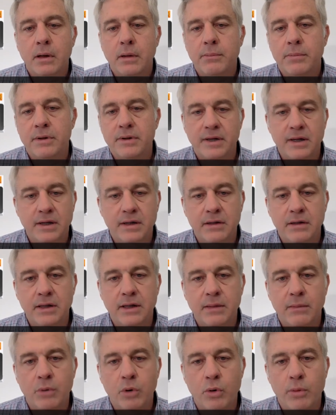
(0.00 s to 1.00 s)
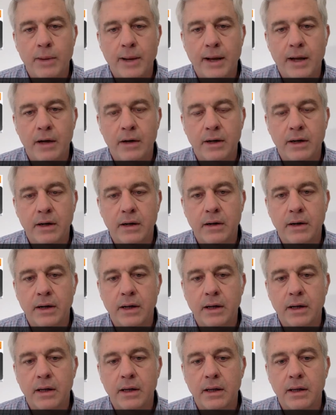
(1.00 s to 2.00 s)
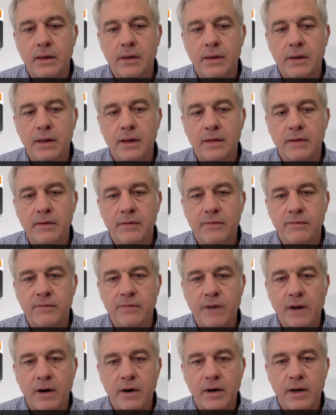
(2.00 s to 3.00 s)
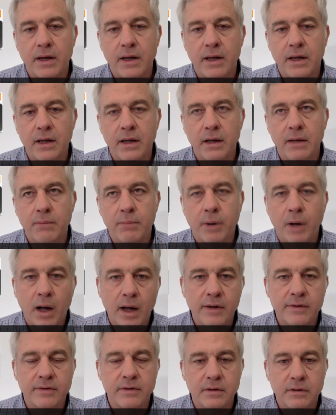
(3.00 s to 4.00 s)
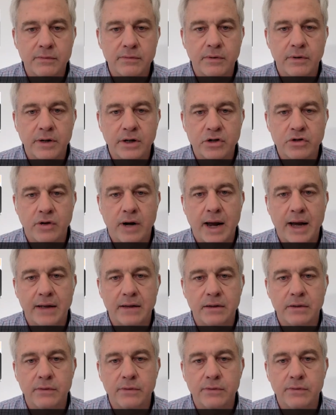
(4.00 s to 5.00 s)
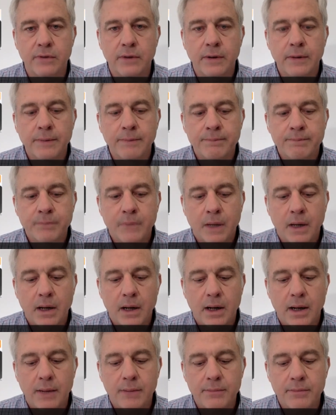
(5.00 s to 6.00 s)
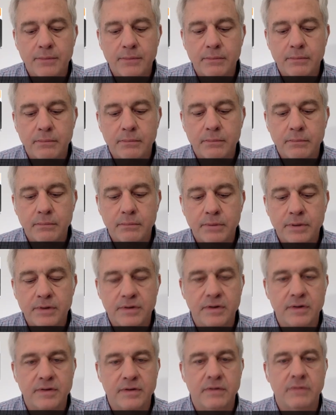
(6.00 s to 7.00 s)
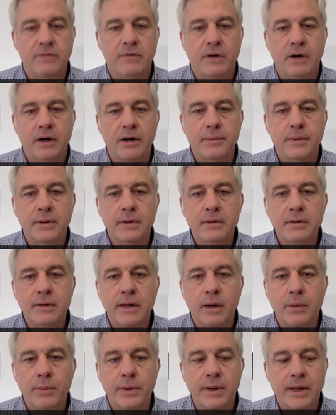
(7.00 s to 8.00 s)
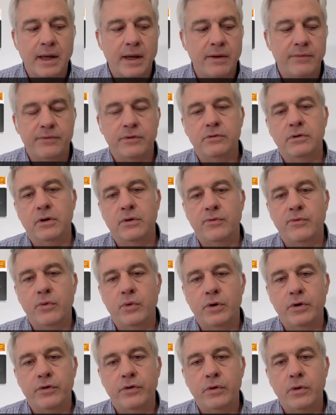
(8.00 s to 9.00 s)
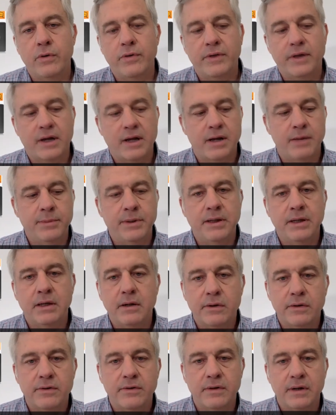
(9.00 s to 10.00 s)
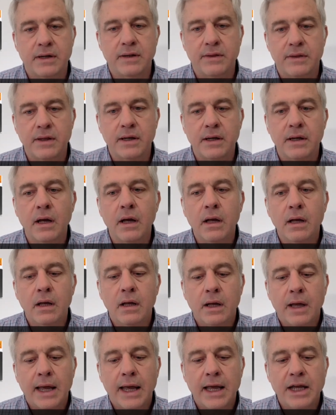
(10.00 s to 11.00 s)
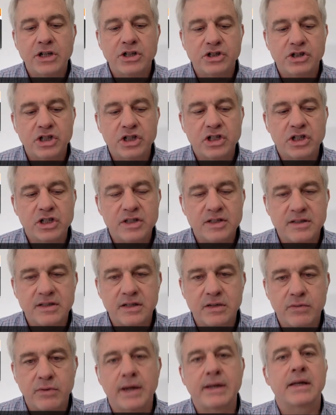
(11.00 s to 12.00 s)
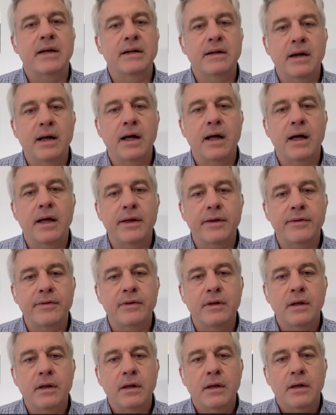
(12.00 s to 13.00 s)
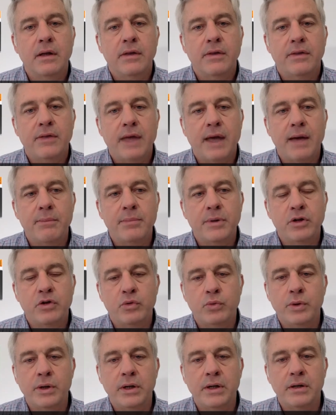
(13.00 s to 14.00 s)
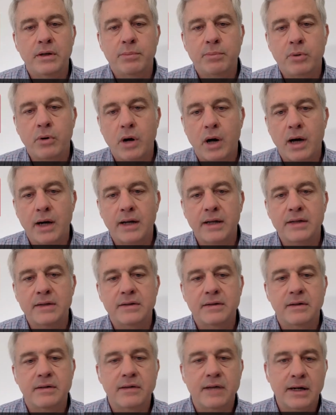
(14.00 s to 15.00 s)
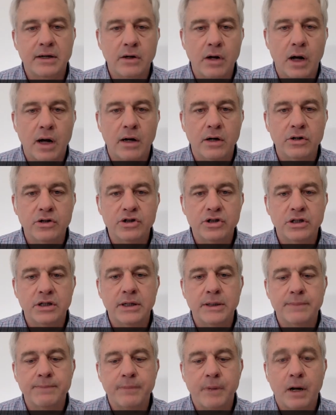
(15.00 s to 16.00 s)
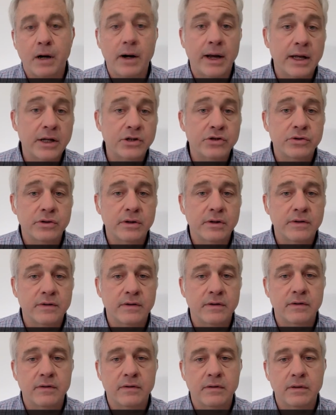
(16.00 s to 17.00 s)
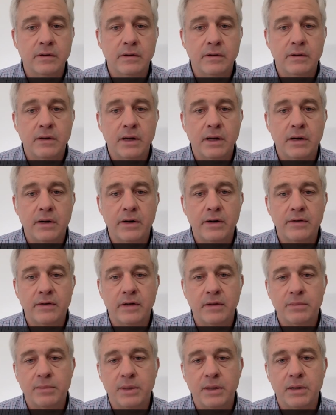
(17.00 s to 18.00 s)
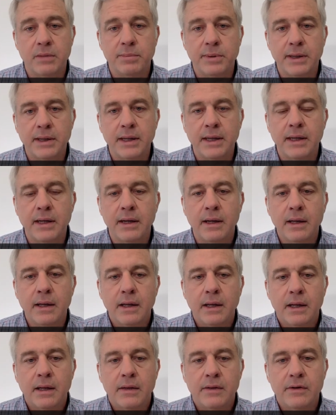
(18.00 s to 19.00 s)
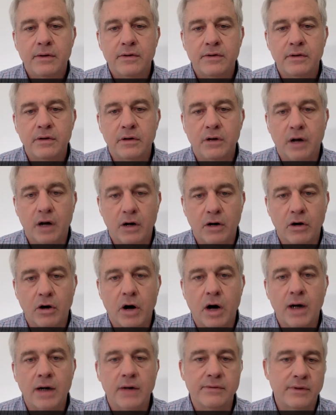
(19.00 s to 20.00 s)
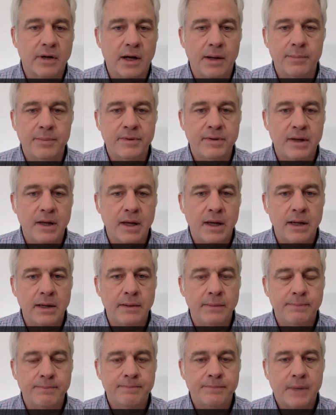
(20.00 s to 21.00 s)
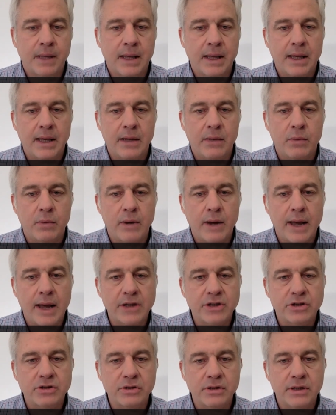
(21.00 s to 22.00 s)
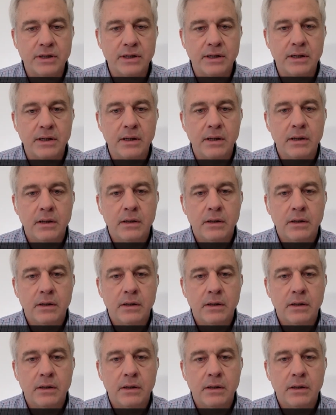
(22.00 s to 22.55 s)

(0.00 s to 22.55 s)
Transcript: particularly in the mobile area, it's a very positive, very attractive business environment that we have to look forward to over the coming years. And I think HGGC recognized that between the products, the technology, our entrance into areas like B2B, there's a lot of upside, and we're actually